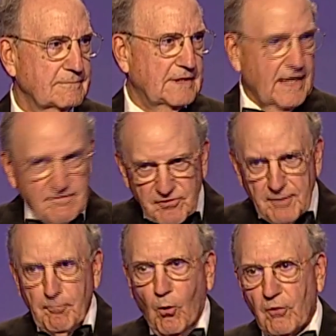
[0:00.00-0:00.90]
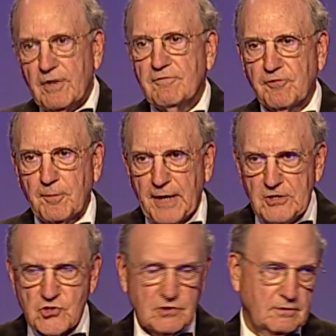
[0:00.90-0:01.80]
gave them more
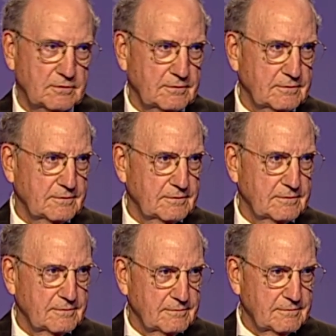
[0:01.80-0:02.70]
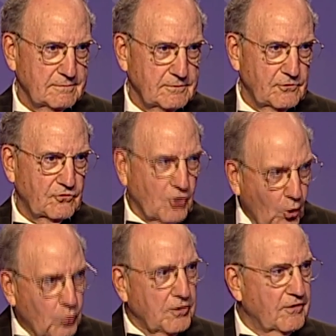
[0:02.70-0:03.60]
information,
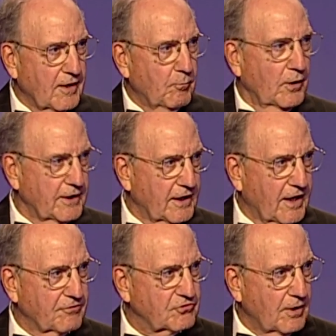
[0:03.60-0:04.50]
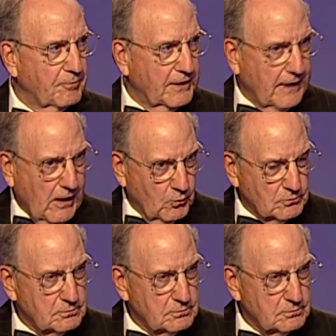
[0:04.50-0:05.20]
scolded them when they left something out.